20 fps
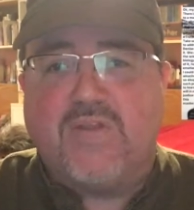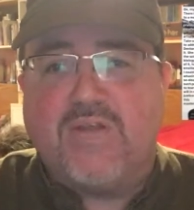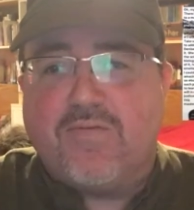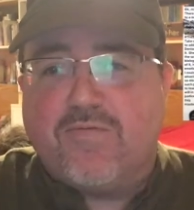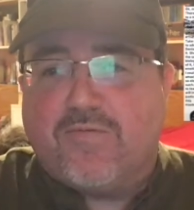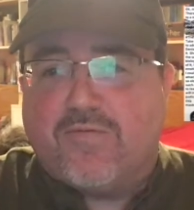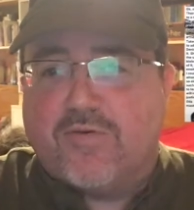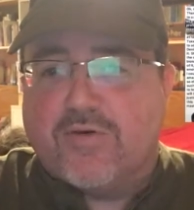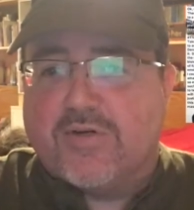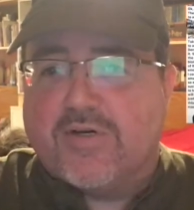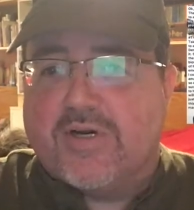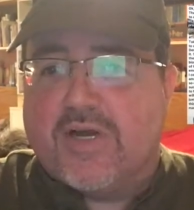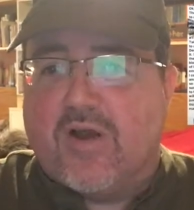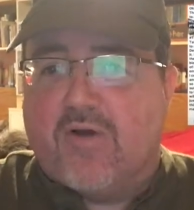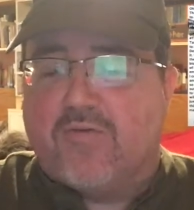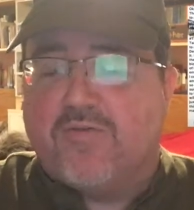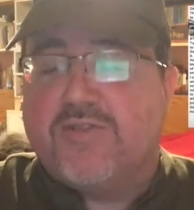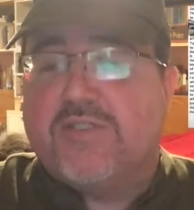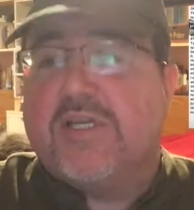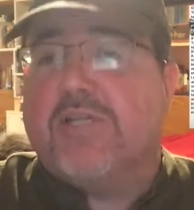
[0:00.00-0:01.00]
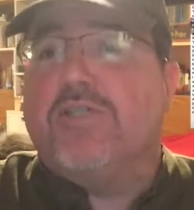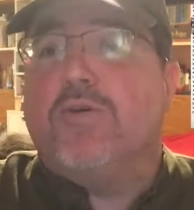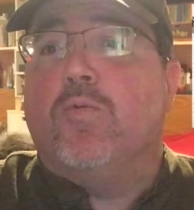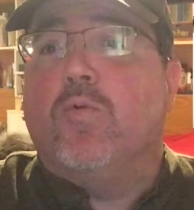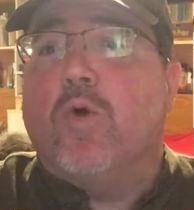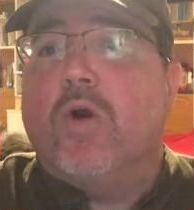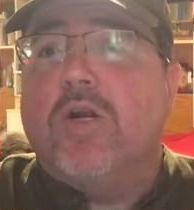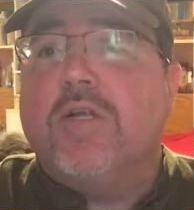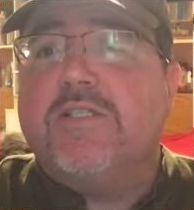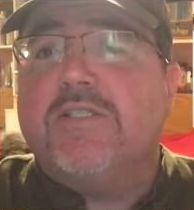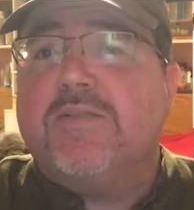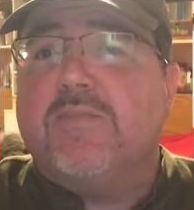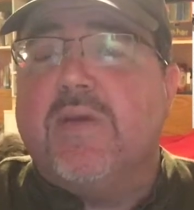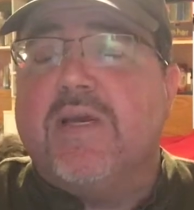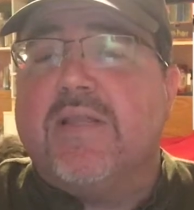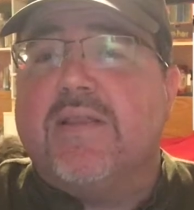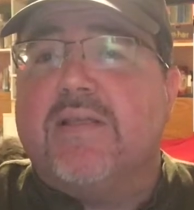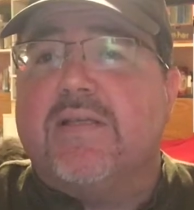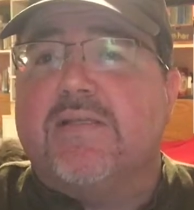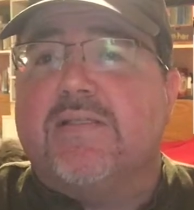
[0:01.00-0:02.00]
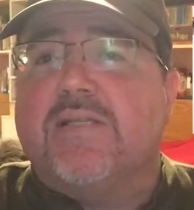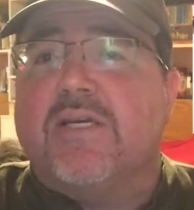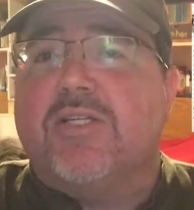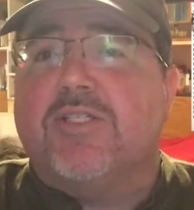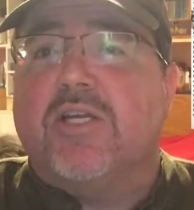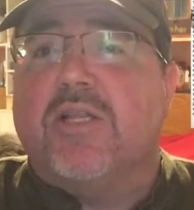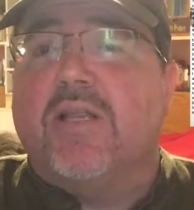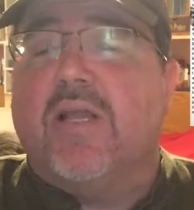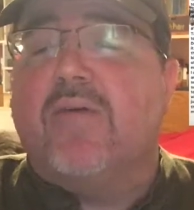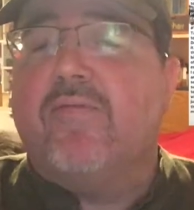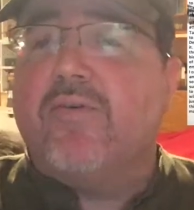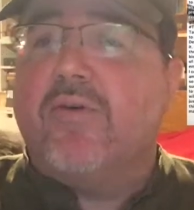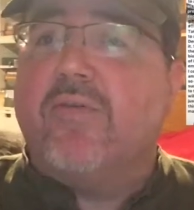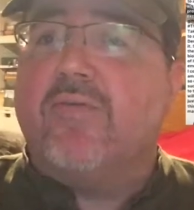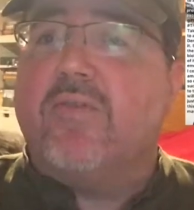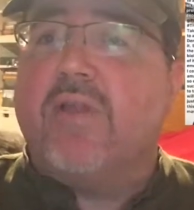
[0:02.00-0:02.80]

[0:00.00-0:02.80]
for such a wordsmith and such a lover of